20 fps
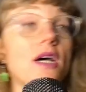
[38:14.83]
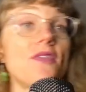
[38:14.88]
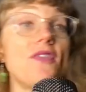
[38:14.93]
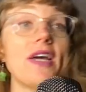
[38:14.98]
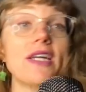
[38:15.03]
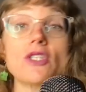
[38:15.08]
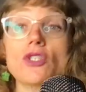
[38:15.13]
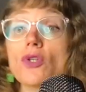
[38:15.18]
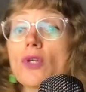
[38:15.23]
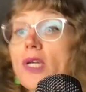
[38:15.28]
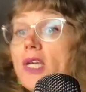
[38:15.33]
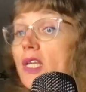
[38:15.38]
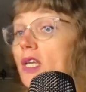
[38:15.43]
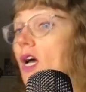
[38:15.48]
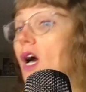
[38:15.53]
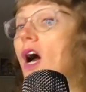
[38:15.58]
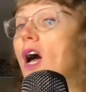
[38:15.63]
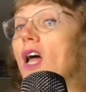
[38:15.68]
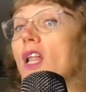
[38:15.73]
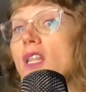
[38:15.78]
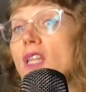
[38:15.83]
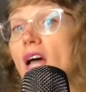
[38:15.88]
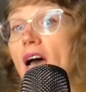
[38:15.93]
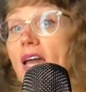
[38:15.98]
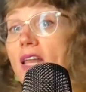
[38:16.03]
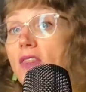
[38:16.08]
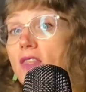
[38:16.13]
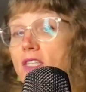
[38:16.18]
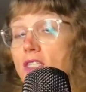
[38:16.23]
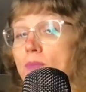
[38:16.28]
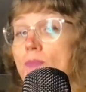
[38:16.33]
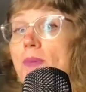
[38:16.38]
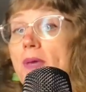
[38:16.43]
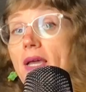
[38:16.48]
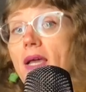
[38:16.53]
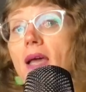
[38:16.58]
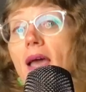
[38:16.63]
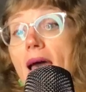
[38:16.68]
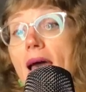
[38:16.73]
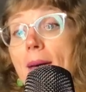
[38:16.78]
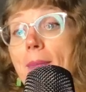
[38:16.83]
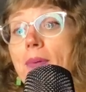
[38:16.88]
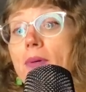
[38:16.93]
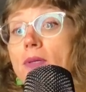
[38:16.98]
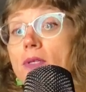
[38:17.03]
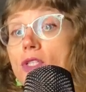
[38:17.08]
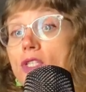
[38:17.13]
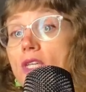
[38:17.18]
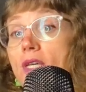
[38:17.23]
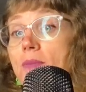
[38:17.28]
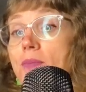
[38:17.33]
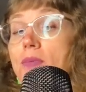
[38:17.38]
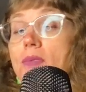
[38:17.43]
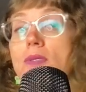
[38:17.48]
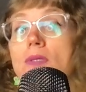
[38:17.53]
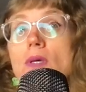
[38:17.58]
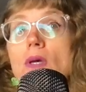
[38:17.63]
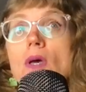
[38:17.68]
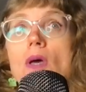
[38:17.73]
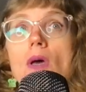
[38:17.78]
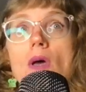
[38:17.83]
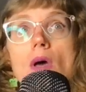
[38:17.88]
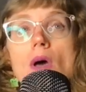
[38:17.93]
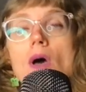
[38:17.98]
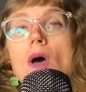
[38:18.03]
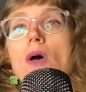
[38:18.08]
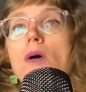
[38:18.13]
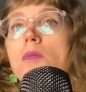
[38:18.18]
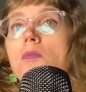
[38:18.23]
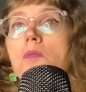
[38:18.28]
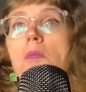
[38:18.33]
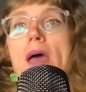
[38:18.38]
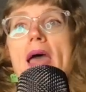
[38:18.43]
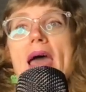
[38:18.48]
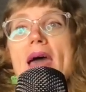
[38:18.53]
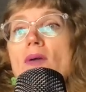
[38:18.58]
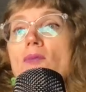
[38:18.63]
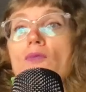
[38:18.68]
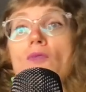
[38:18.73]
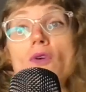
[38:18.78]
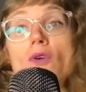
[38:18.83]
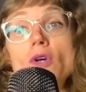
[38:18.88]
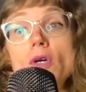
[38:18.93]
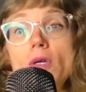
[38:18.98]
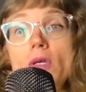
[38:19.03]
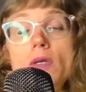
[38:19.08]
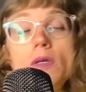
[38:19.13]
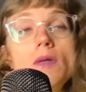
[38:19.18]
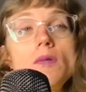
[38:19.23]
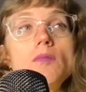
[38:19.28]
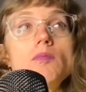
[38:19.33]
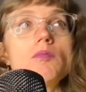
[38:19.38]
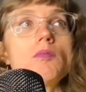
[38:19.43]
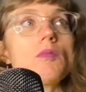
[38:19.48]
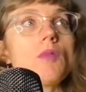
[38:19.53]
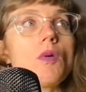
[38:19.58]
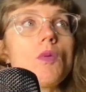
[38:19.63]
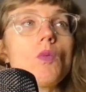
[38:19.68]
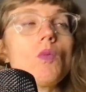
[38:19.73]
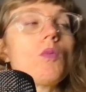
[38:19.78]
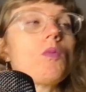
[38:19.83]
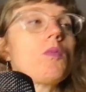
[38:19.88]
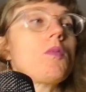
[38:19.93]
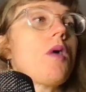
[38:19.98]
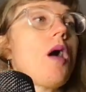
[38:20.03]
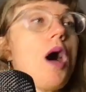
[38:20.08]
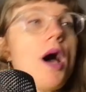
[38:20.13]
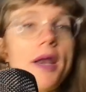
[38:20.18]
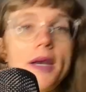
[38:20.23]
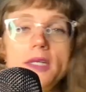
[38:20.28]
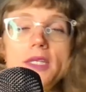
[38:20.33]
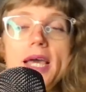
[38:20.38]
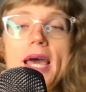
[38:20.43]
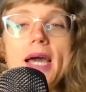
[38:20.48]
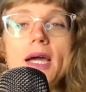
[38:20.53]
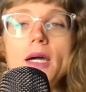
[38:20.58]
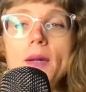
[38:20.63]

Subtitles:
That's great. A lot of these big capital ships have good on-attack